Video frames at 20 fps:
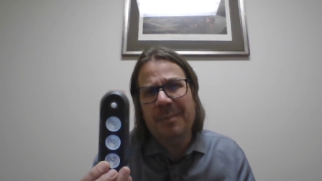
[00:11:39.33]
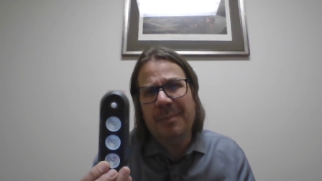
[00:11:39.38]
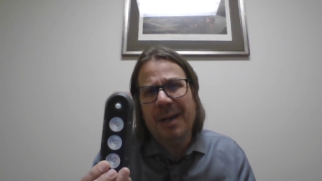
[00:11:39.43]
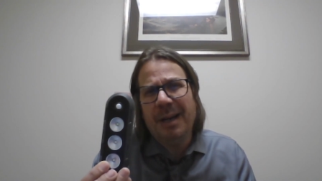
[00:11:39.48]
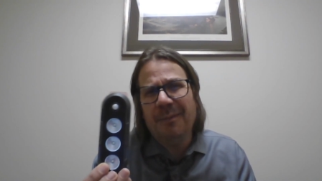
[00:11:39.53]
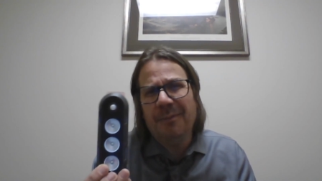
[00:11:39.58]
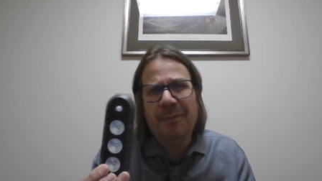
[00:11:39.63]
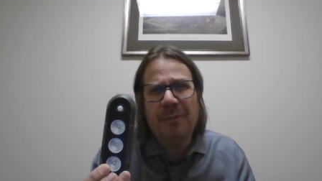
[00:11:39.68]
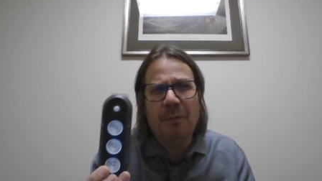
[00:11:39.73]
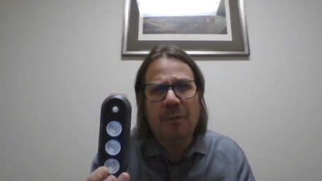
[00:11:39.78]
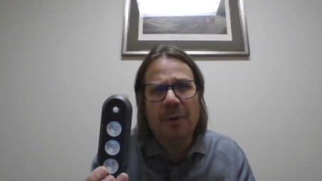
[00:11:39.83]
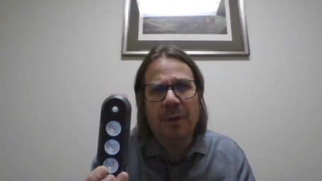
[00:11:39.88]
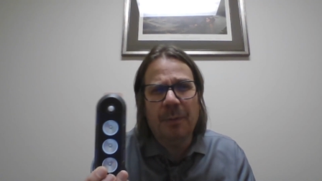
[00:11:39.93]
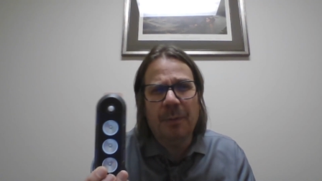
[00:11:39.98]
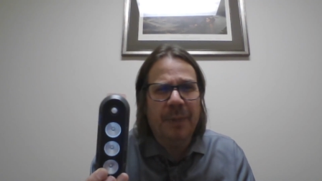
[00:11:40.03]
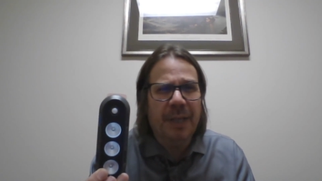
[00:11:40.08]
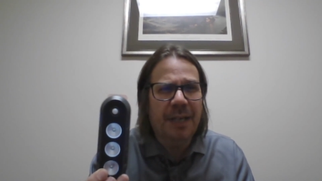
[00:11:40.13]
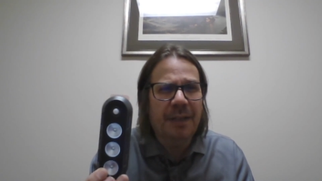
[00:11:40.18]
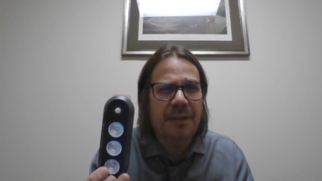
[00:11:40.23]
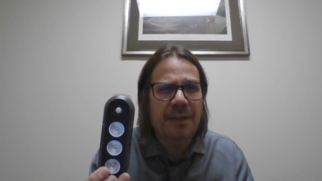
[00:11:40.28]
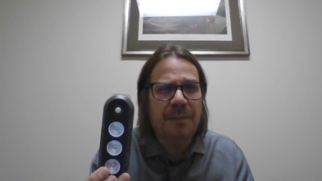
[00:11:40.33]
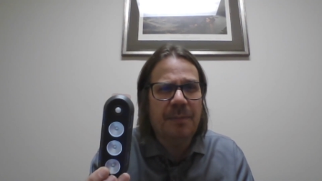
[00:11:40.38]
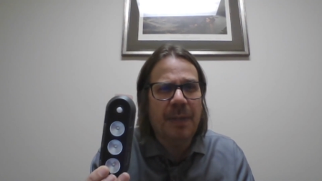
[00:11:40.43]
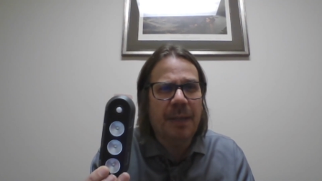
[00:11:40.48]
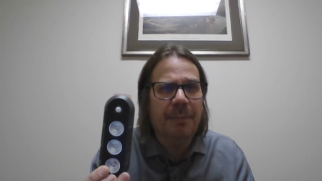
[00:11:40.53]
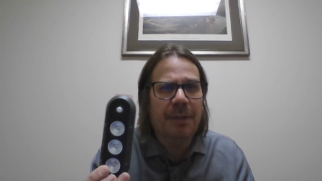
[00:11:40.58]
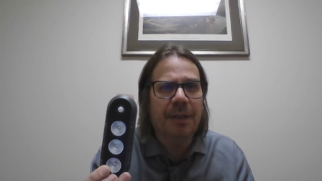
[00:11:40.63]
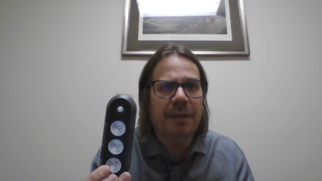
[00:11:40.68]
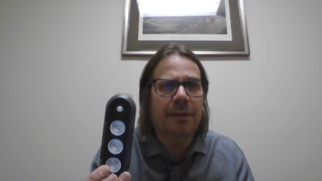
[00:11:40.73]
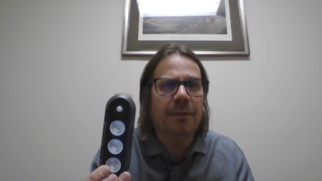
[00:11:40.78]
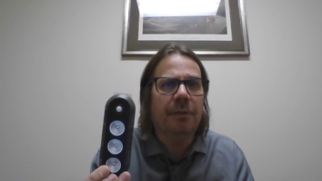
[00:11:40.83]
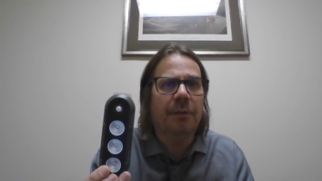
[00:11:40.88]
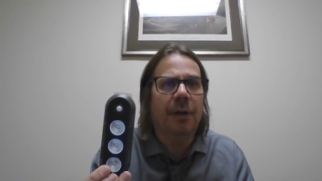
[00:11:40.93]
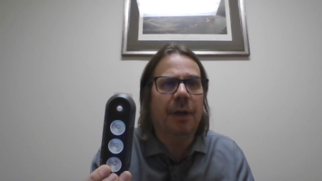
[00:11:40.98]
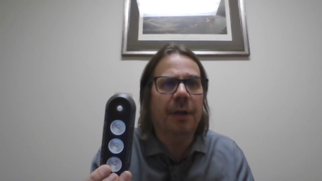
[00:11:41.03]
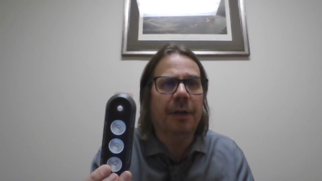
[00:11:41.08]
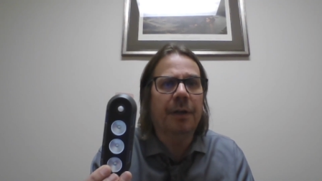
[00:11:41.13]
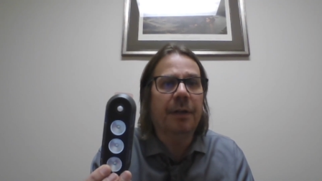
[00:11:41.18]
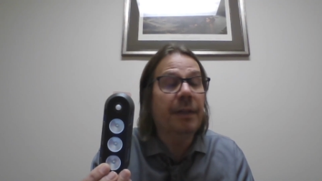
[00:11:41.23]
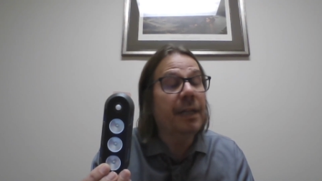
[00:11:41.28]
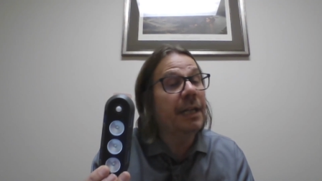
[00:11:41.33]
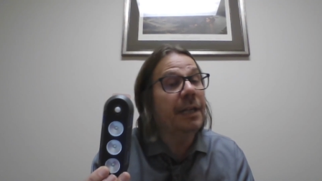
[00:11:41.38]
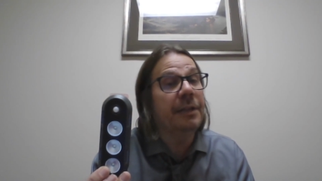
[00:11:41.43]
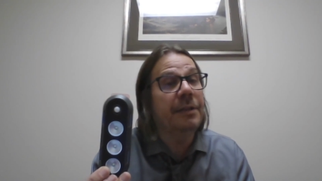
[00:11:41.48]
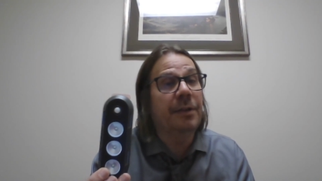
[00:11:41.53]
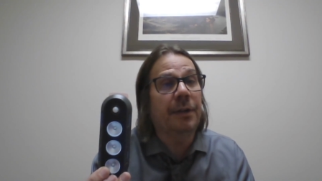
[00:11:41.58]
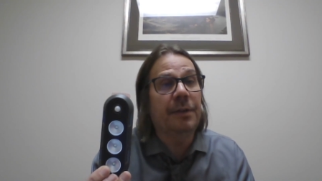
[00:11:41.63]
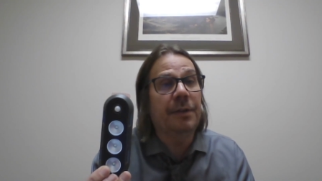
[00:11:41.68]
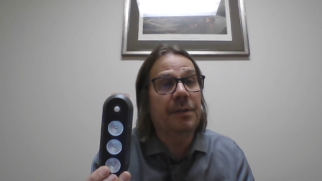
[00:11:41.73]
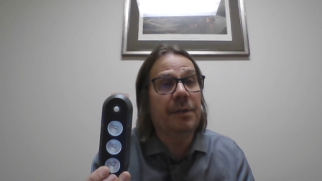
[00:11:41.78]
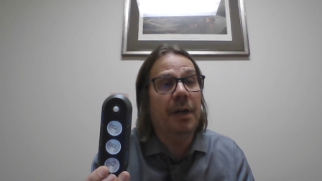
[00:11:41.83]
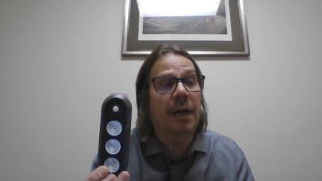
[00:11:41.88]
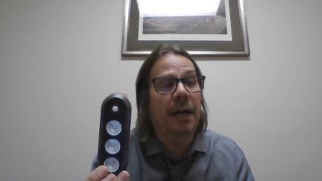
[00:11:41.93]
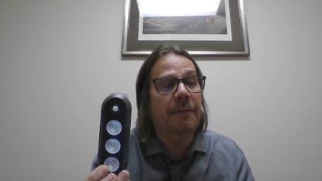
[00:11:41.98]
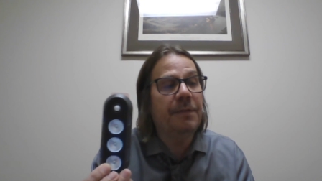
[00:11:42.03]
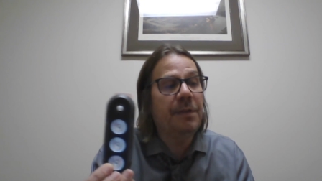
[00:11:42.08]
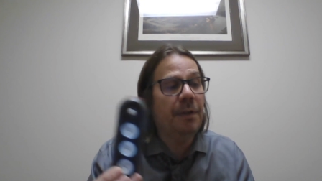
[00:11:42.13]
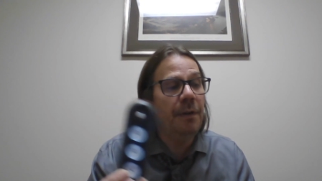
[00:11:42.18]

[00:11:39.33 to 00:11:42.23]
about four minutes, maybe a little longer, and then it turns off.